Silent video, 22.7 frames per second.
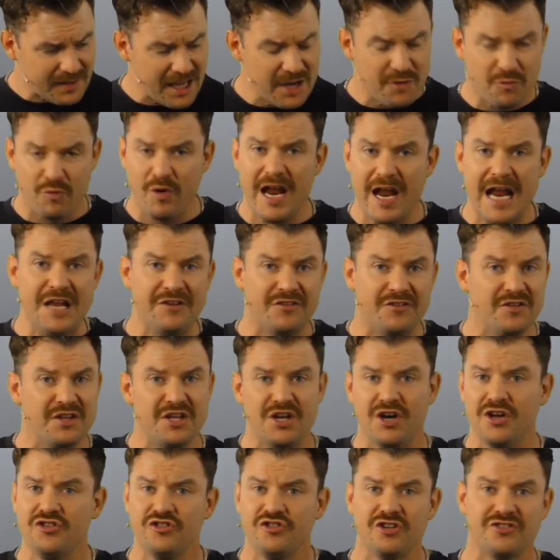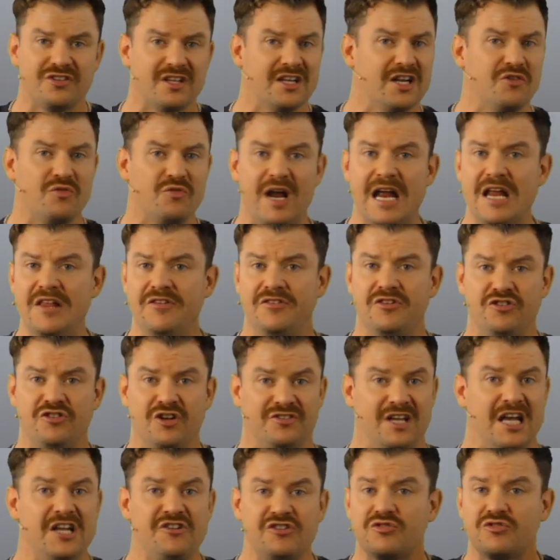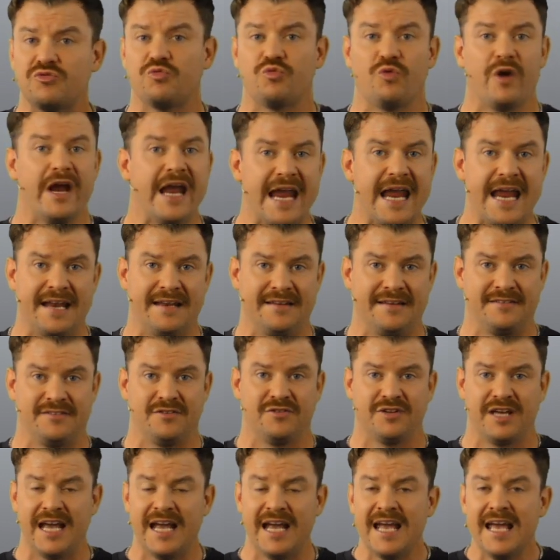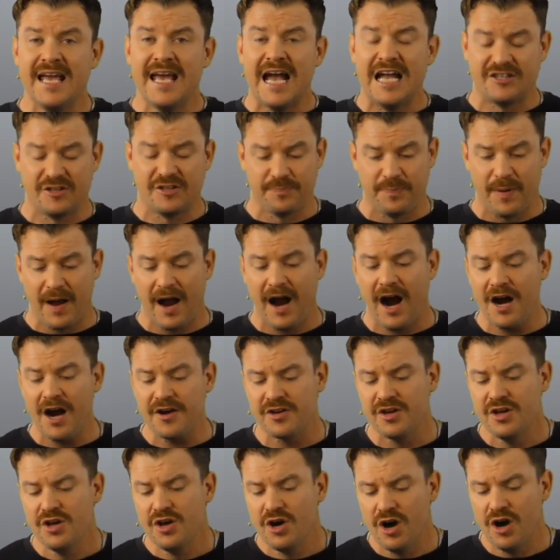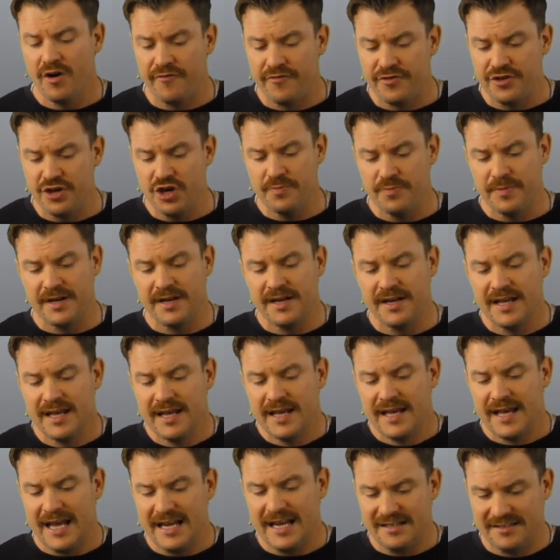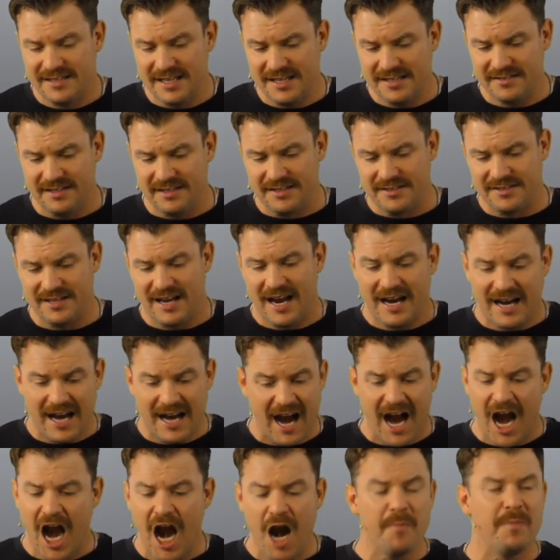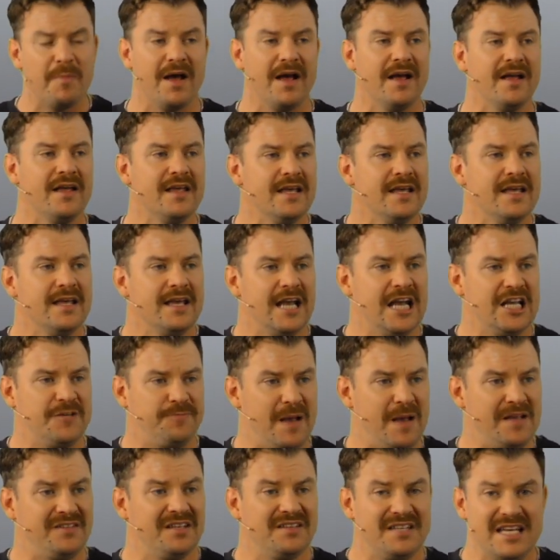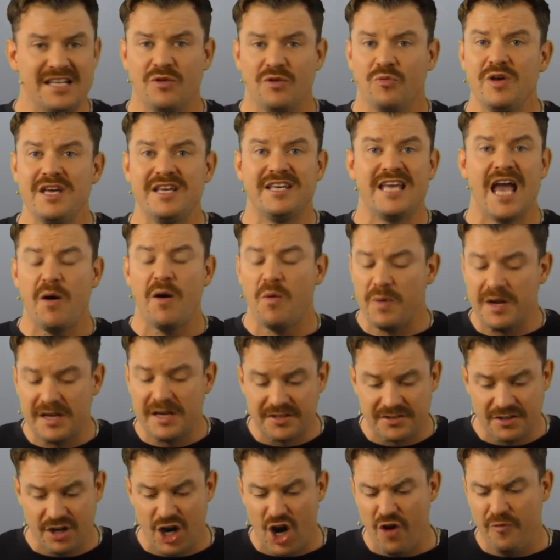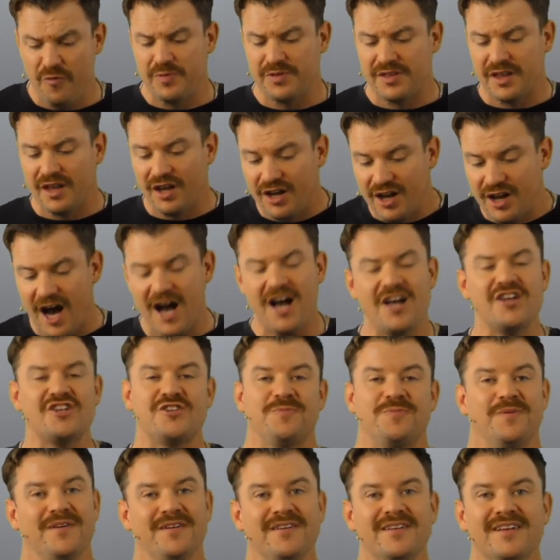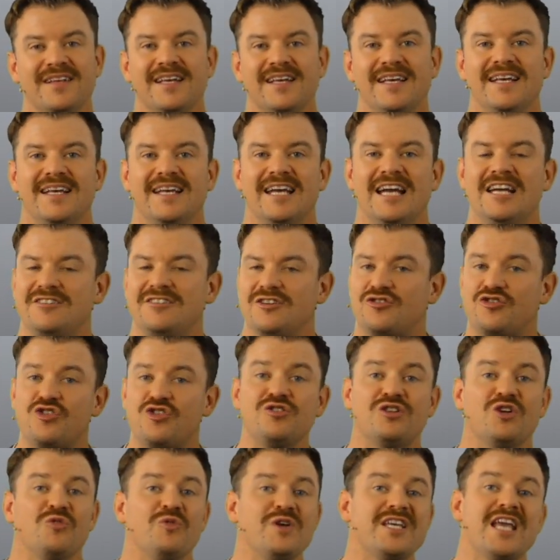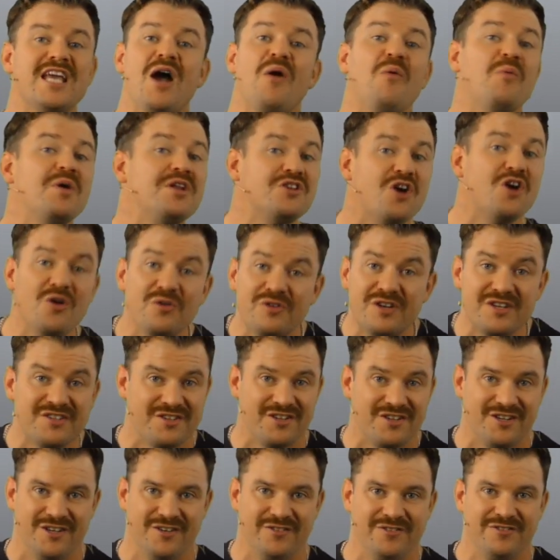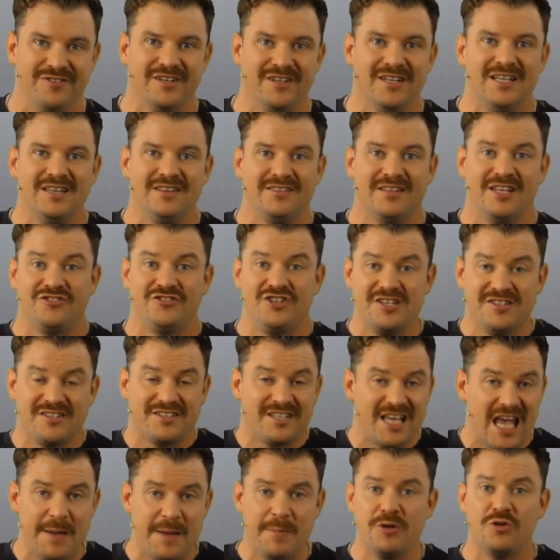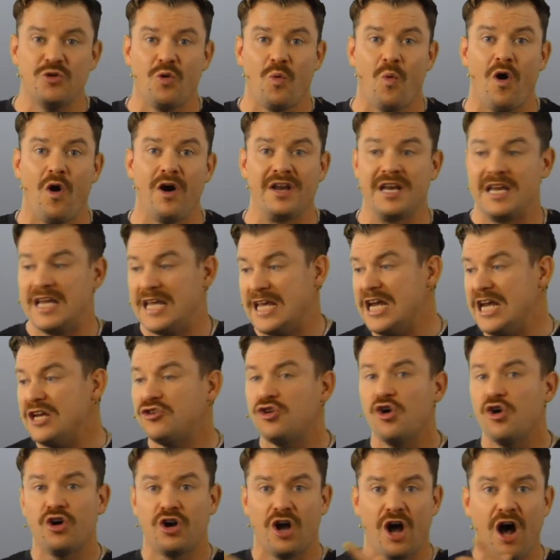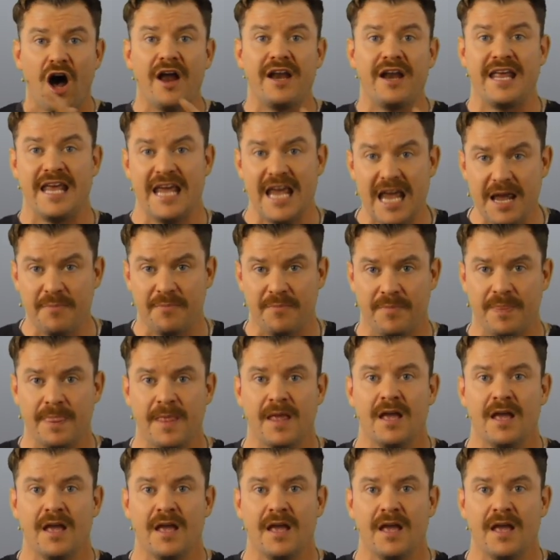it rains on the unjust and it rains on the just. It just rains, okay? It's a part of human existence. Karma is basically the idea that we get what we deserve, but the gospel is a truth that we get what we don't deserve. That Jesus came into a world and he took on him